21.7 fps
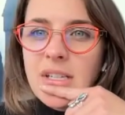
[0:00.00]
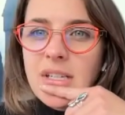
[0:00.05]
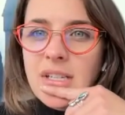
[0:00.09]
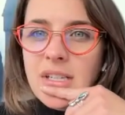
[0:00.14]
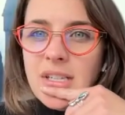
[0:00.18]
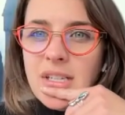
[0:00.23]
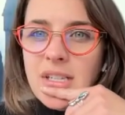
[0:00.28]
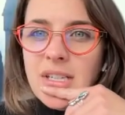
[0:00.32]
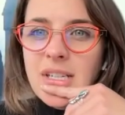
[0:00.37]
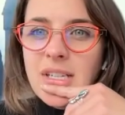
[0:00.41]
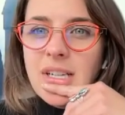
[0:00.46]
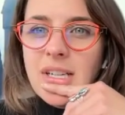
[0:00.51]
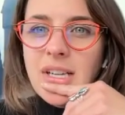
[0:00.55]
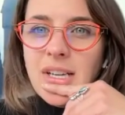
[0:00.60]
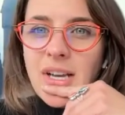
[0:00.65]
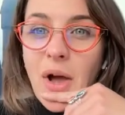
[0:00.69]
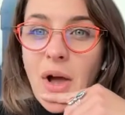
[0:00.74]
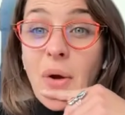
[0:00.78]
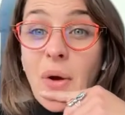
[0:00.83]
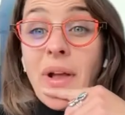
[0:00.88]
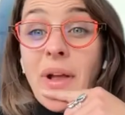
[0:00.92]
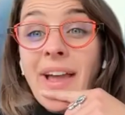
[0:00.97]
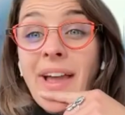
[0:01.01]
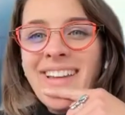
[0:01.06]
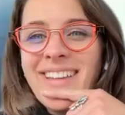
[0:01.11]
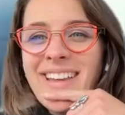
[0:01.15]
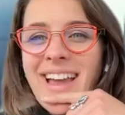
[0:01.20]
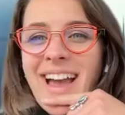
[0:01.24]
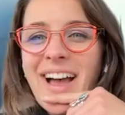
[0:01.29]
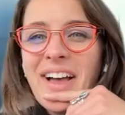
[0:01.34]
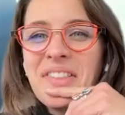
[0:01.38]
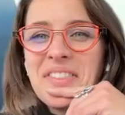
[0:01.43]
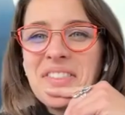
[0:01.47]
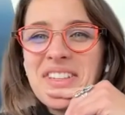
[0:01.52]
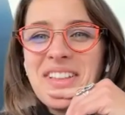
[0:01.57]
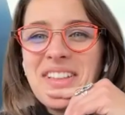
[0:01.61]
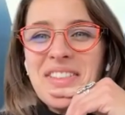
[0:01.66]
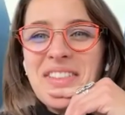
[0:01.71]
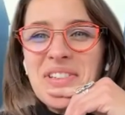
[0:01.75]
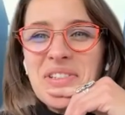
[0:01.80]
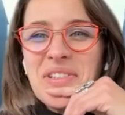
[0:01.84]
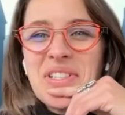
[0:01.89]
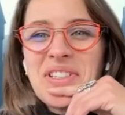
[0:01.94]
Mm-hmm. Okay, yeah,
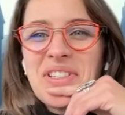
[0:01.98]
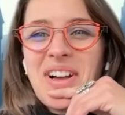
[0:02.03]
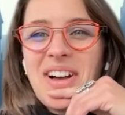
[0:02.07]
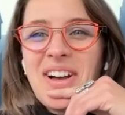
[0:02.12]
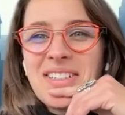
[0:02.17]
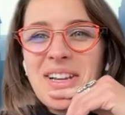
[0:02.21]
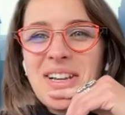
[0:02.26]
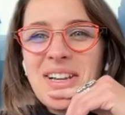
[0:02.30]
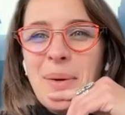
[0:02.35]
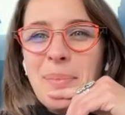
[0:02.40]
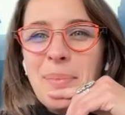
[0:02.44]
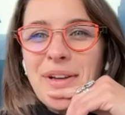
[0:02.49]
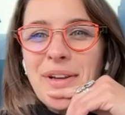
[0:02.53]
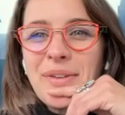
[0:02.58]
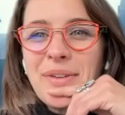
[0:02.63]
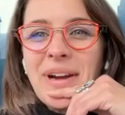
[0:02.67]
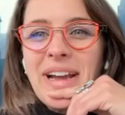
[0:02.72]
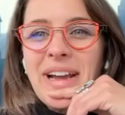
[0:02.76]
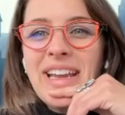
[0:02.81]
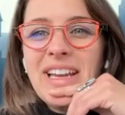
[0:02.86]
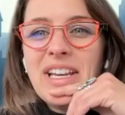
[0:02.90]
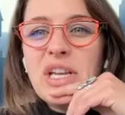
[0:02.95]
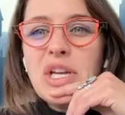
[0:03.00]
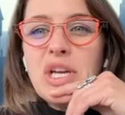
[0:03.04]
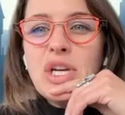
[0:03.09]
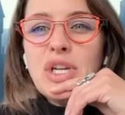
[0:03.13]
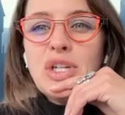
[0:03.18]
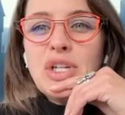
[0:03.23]
th- this is a hot topic, right?